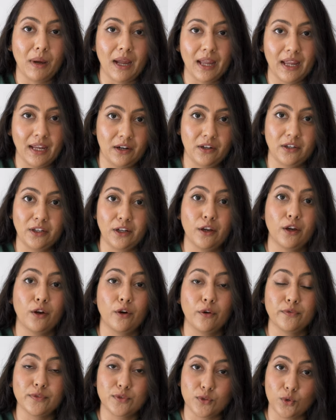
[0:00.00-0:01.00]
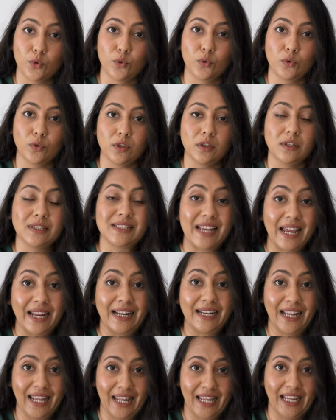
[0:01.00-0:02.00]
my area of zone
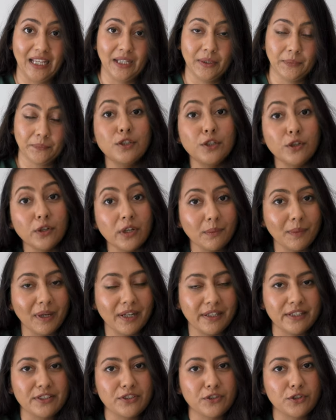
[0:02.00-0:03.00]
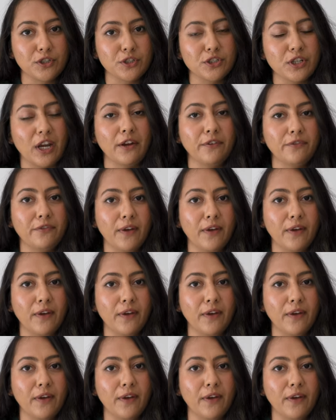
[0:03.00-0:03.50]
ten A. During my research, I